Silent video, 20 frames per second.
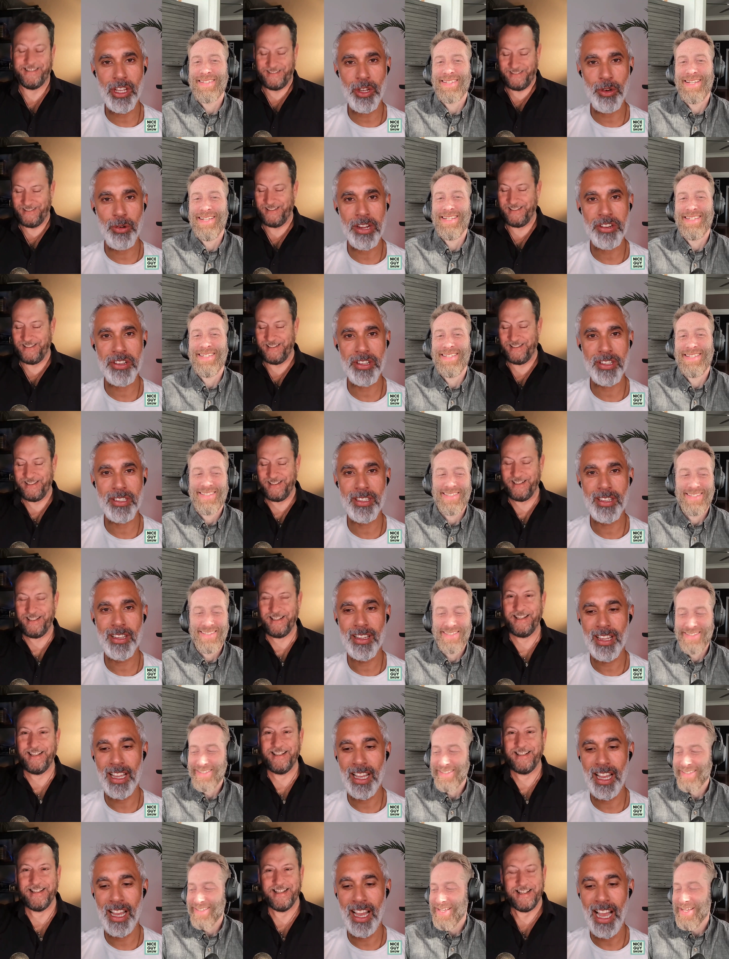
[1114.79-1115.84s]
Speaker 1: no. questions.
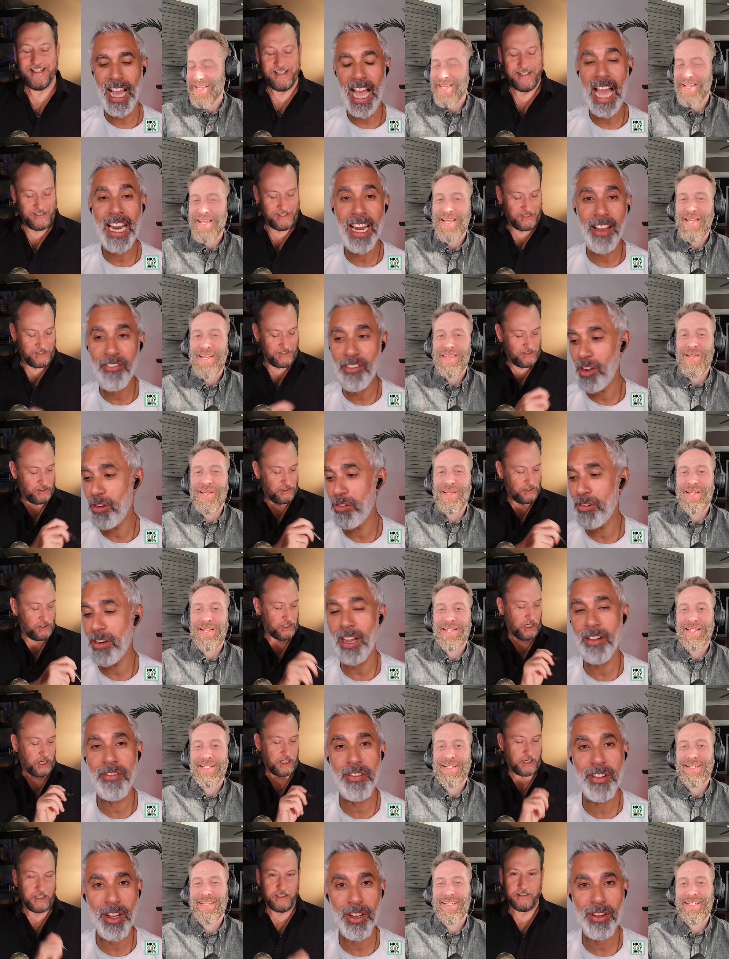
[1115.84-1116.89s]
Yeah, and I've known, I've
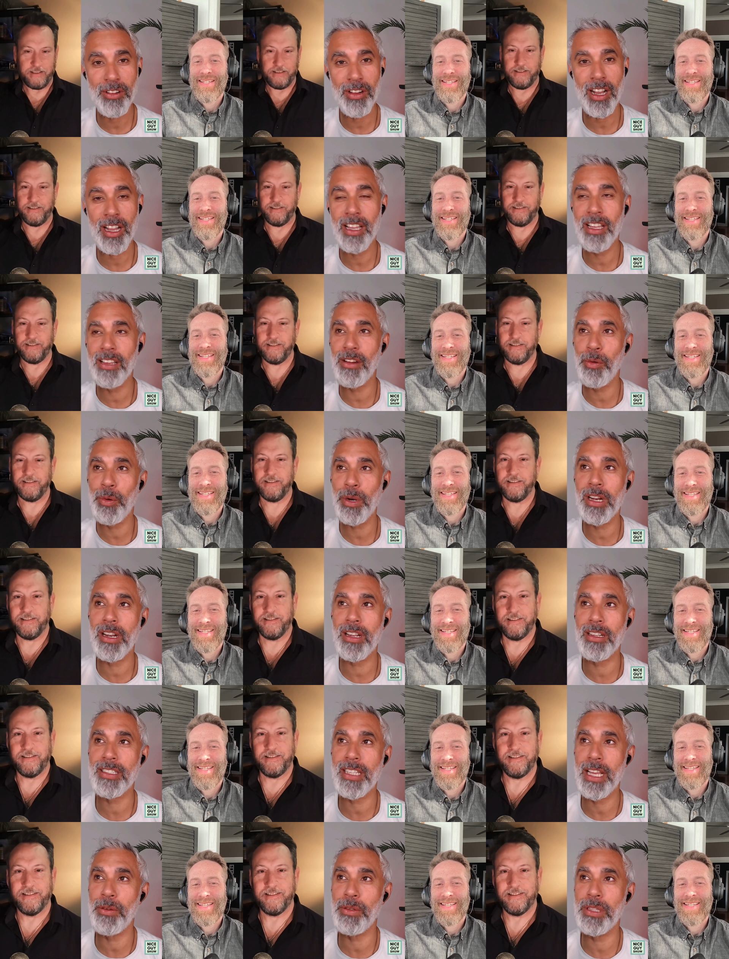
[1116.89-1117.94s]
known, I, I went on a
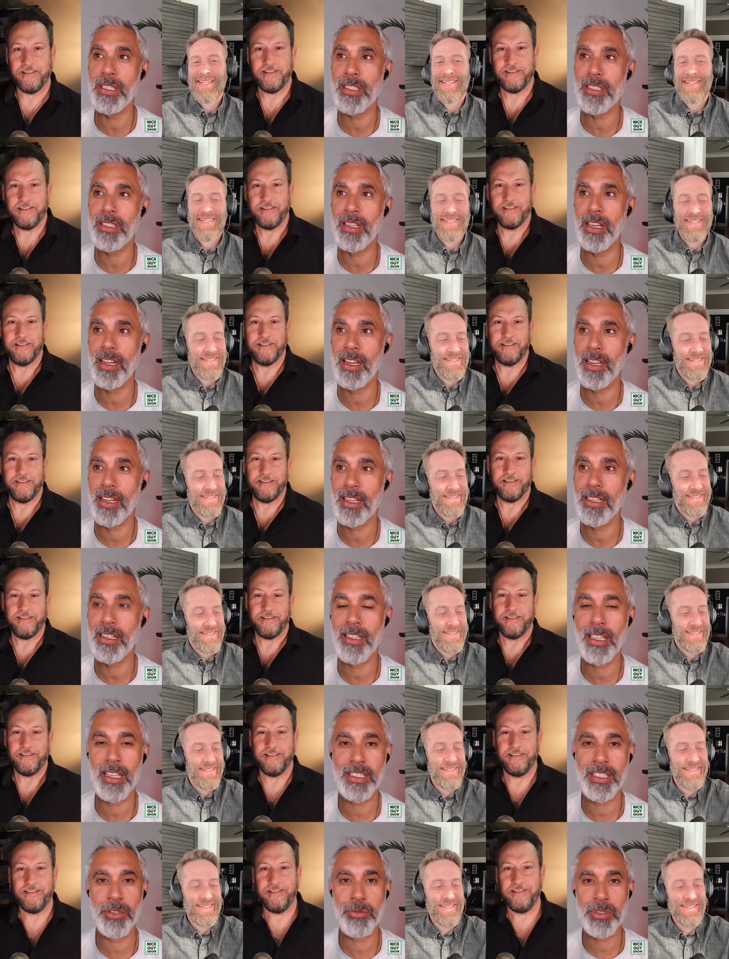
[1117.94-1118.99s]
date with this uh, girl,
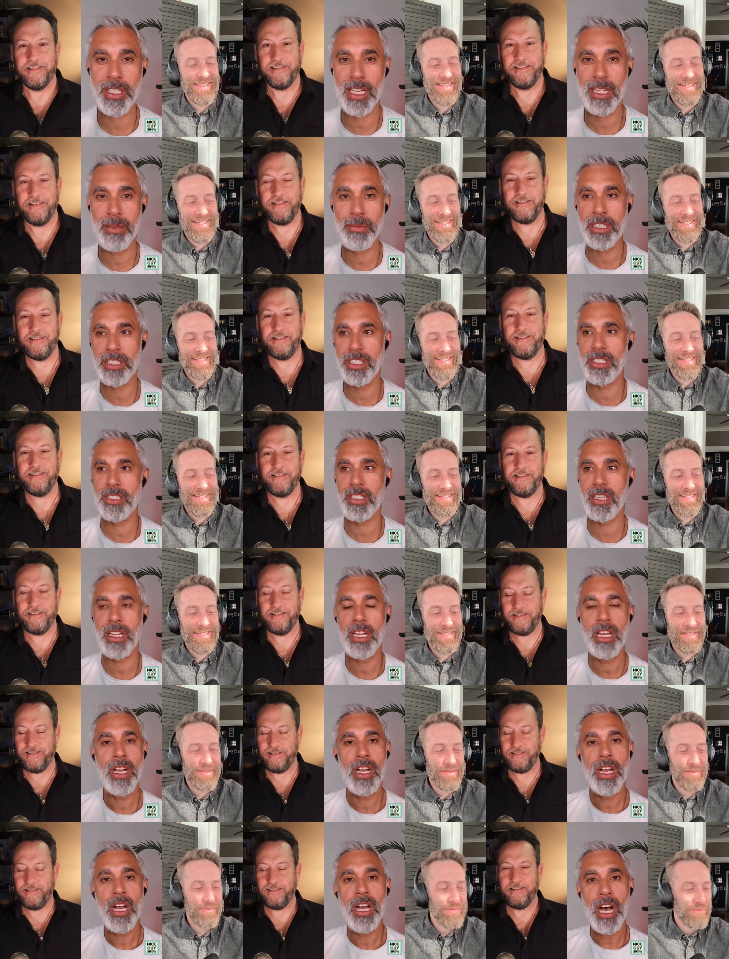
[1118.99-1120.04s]
and she was telling me, she said,
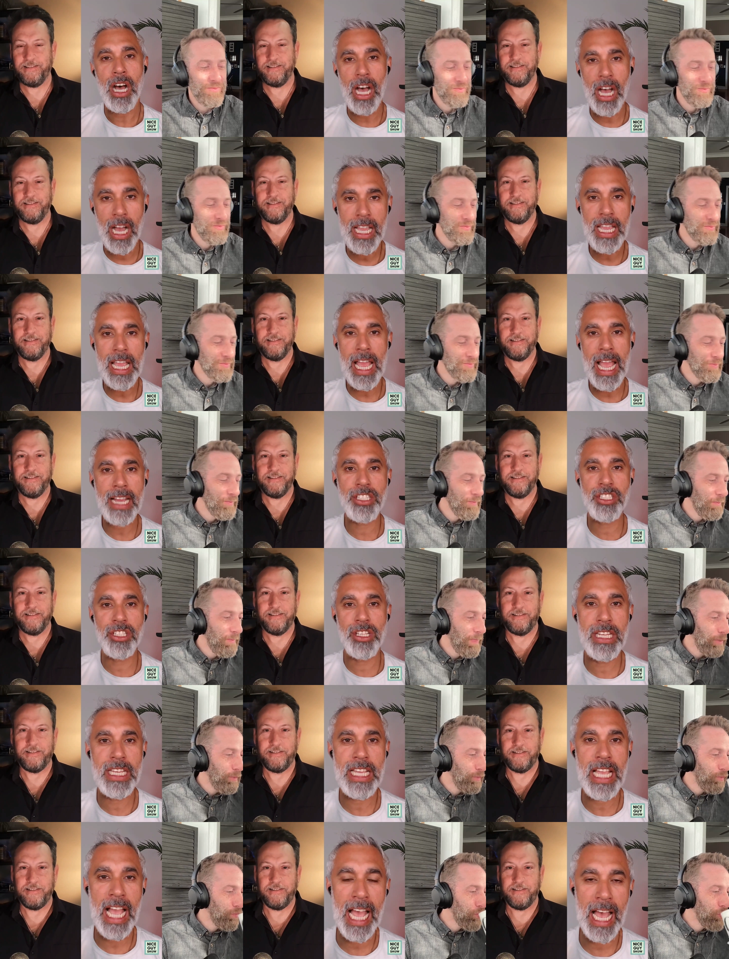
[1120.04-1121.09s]
I
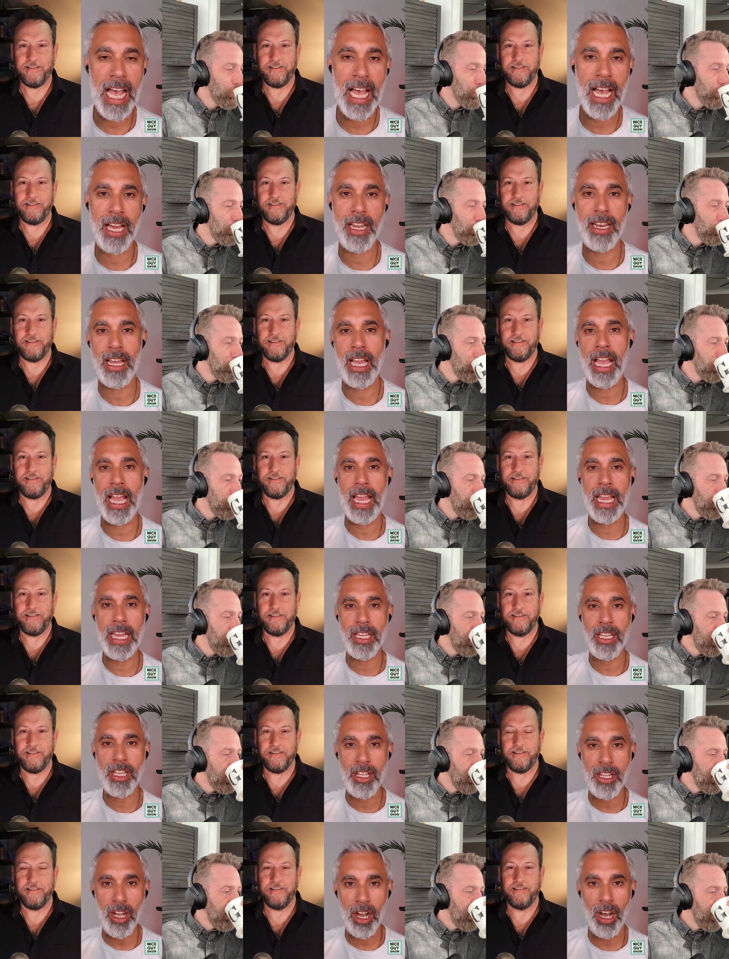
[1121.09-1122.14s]
actually had
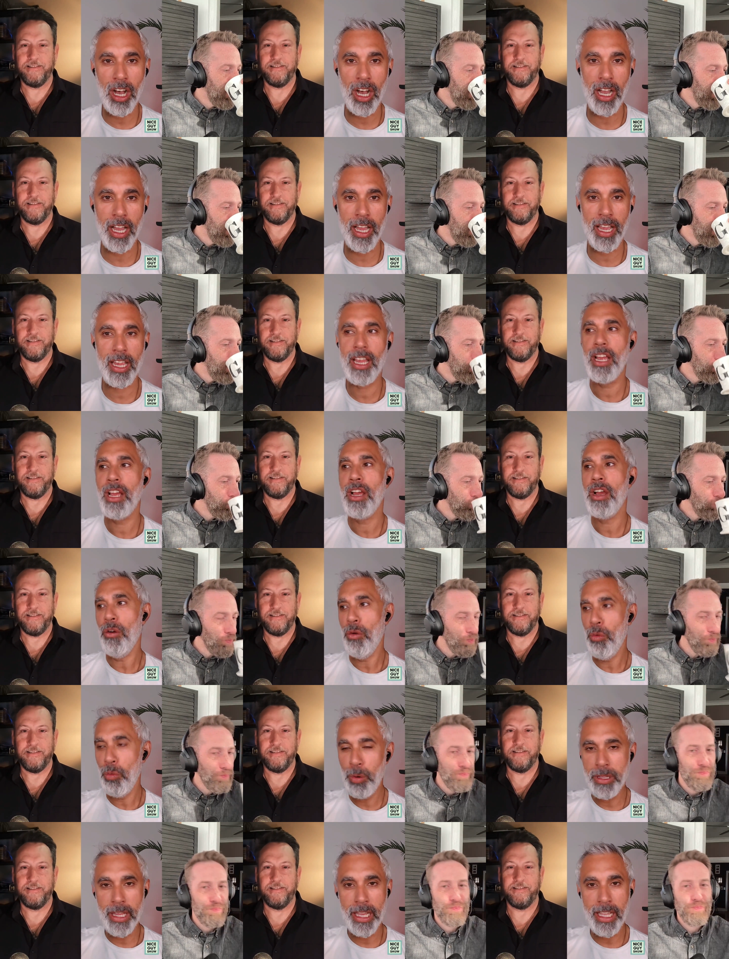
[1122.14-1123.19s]
a guy
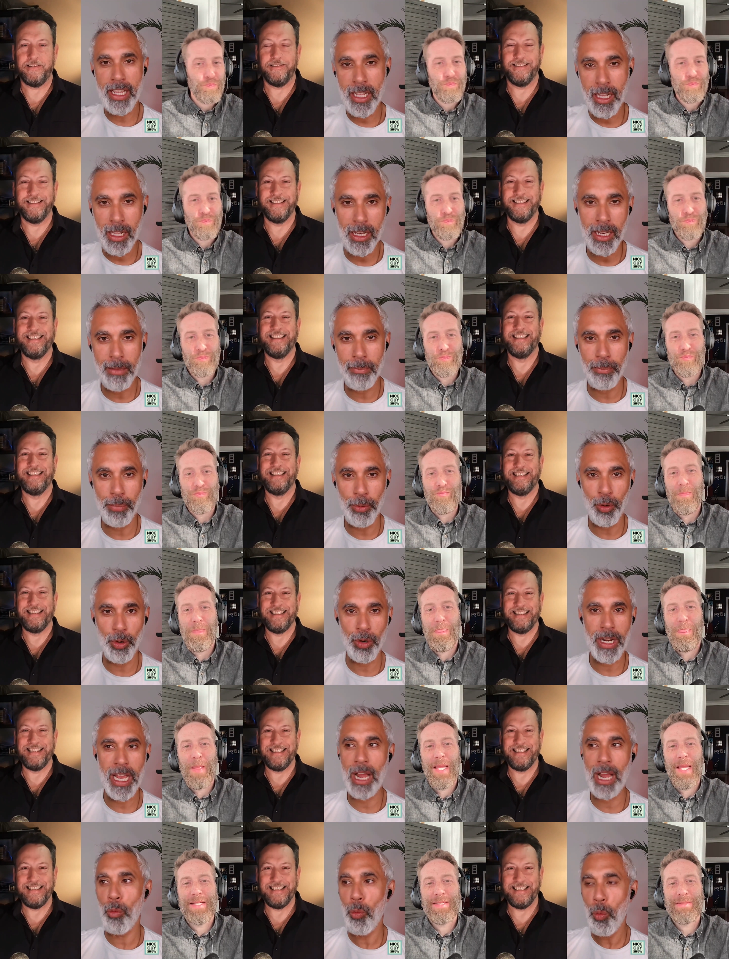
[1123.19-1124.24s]
with a
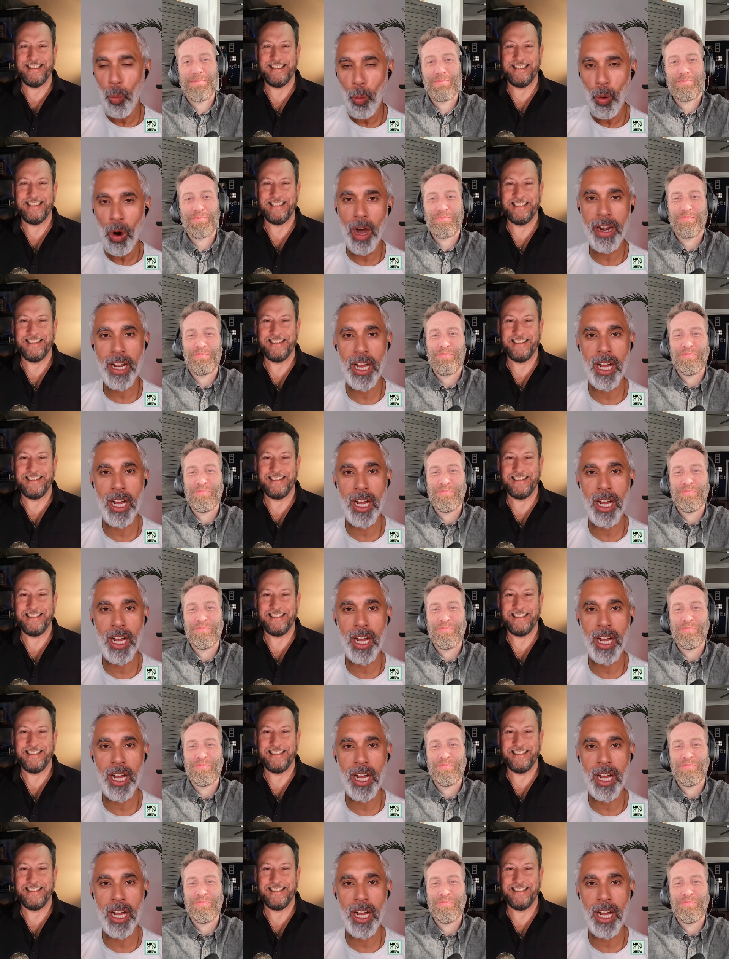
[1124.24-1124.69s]
clipboard and one